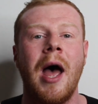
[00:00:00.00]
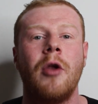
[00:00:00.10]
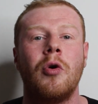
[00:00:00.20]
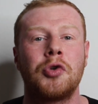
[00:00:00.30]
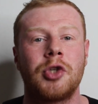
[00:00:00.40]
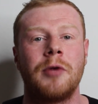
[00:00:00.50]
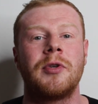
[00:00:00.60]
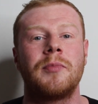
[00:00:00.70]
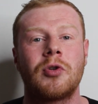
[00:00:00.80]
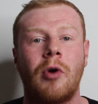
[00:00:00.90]
and also
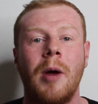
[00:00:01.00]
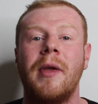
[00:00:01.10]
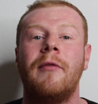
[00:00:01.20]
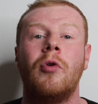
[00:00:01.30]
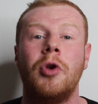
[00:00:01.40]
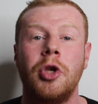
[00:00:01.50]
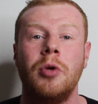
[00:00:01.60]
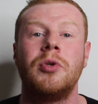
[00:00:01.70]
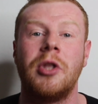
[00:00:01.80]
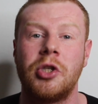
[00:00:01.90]
subscribe if you're
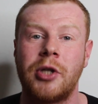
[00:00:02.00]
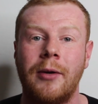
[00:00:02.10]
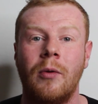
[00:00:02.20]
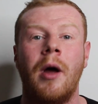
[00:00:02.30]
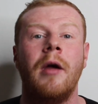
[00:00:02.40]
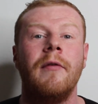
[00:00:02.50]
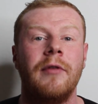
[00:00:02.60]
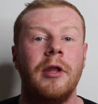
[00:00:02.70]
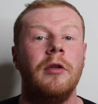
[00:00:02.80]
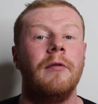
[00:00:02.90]
new to the channel.
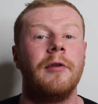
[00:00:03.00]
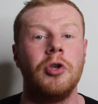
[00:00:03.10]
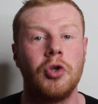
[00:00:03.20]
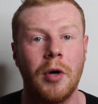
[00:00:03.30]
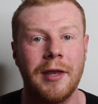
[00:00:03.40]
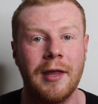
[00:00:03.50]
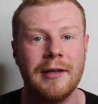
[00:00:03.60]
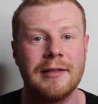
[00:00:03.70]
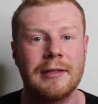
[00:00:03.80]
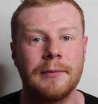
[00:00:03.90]
Hopefully you've enjoyed
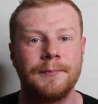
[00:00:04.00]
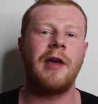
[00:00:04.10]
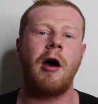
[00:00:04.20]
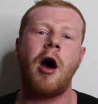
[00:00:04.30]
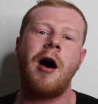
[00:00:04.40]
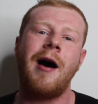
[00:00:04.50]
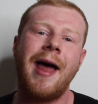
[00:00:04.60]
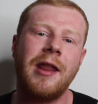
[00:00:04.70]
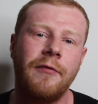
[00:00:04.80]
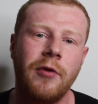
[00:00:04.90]
this. If there are
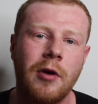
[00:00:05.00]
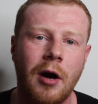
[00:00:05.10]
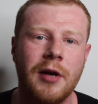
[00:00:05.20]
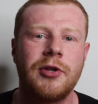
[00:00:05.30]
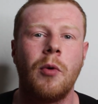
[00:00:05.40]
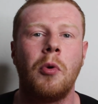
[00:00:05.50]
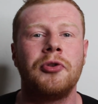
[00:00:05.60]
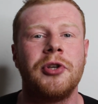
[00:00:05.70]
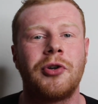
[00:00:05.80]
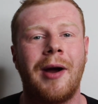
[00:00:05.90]
any of you guys that
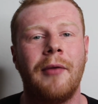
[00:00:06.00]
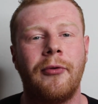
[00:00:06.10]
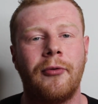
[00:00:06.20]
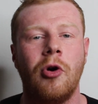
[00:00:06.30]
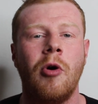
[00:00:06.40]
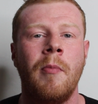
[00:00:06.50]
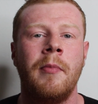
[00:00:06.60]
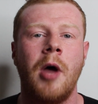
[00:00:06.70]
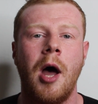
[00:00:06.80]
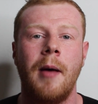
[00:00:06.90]
want to
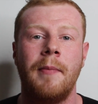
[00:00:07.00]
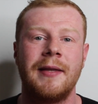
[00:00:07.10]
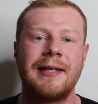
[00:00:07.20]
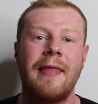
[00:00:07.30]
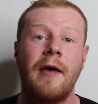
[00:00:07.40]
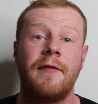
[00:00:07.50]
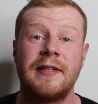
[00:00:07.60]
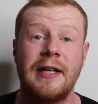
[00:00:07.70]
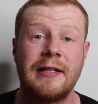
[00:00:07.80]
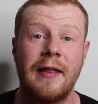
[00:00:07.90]
transform and take their
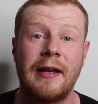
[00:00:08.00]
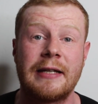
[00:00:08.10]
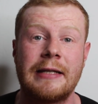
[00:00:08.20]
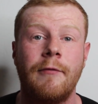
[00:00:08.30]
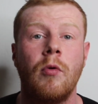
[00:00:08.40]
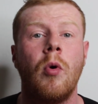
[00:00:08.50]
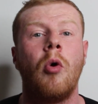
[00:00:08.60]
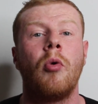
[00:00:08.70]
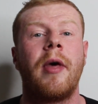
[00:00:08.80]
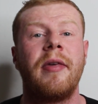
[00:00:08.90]
physique to the next level,
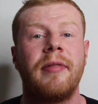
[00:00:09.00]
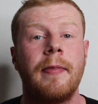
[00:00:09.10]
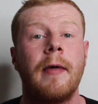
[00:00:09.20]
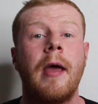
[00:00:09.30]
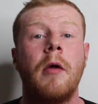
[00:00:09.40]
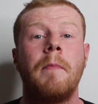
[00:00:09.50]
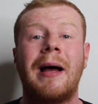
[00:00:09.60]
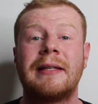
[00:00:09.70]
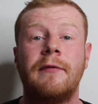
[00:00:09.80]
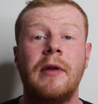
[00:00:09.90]
or they think that they would
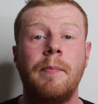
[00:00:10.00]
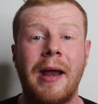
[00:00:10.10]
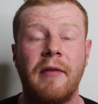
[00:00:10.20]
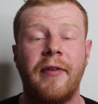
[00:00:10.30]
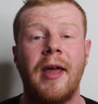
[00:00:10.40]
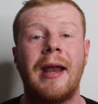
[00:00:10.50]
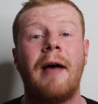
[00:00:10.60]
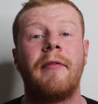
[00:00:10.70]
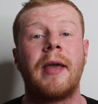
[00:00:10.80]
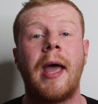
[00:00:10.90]
massively benefit in
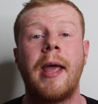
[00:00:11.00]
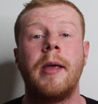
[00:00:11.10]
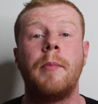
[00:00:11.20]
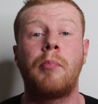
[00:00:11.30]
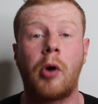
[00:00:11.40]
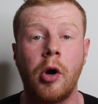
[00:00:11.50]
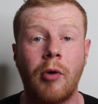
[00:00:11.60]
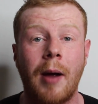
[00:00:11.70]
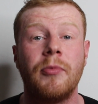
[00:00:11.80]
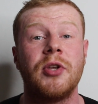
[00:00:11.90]
having a
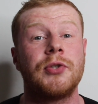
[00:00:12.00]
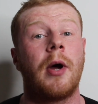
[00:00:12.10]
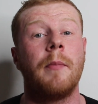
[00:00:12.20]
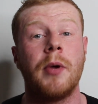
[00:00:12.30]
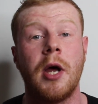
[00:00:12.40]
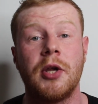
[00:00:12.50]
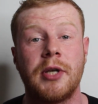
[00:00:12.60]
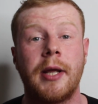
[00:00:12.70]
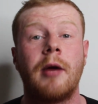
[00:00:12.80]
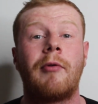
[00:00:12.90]
program designed
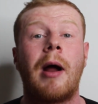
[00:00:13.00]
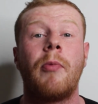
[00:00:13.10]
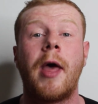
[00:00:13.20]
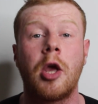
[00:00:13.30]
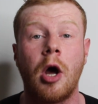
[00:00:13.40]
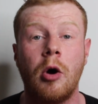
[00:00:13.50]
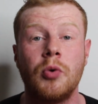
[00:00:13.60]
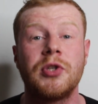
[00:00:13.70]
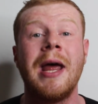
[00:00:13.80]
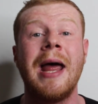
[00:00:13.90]
personally around their goals